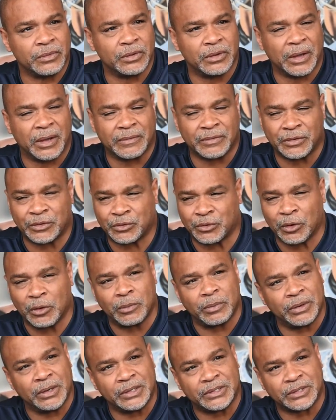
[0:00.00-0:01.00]
to have a
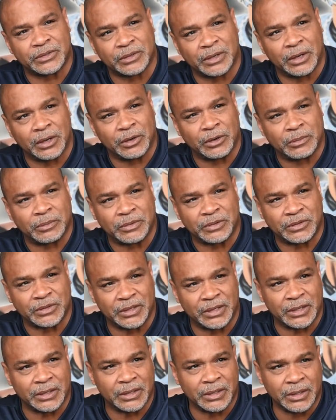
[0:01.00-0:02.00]
Strobridge that's
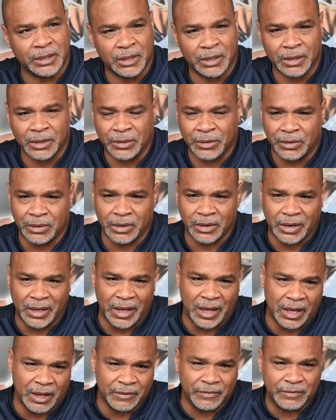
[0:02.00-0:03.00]
100%, you're going to
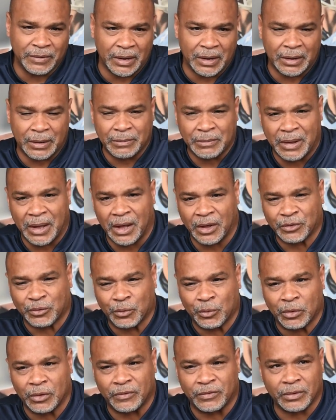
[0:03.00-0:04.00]
have Miles
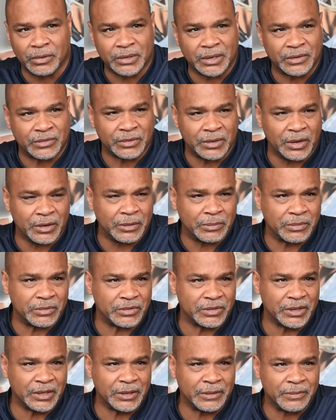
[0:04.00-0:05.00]
Wolfolk that's
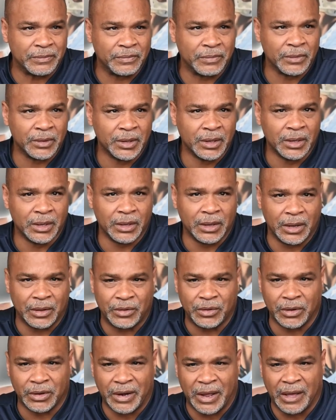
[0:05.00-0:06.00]
100%.
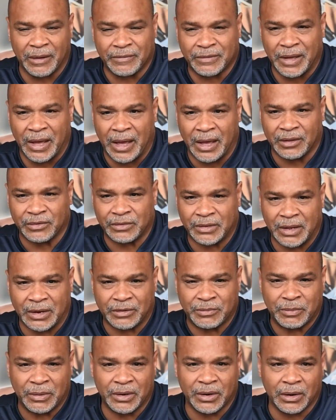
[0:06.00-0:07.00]
You're going to have guys that
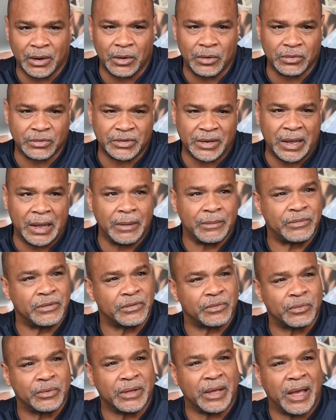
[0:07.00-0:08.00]
it's been a long time
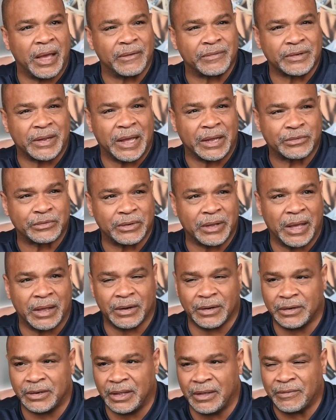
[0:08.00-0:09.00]
since we have actually
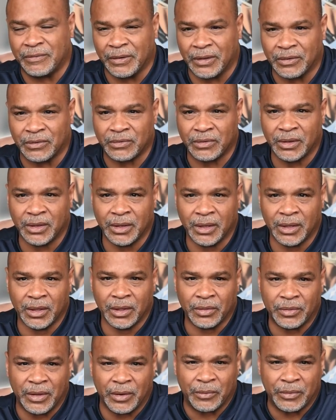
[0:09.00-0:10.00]
had a defense
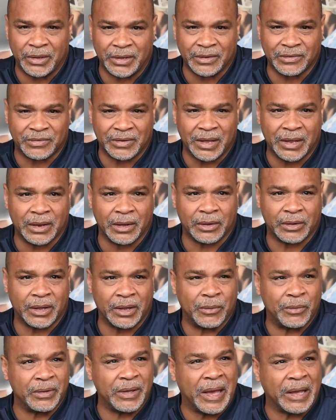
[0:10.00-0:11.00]
that we can say that,
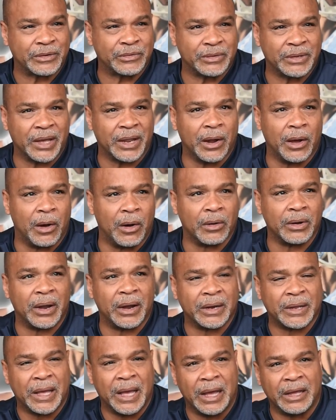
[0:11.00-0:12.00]
okay, we actually got all
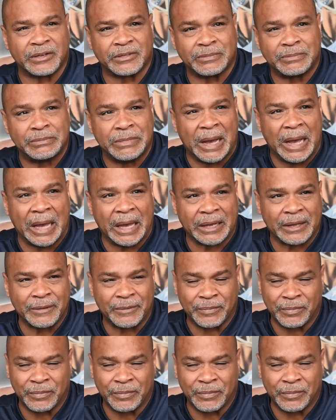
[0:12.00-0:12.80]
our guys back.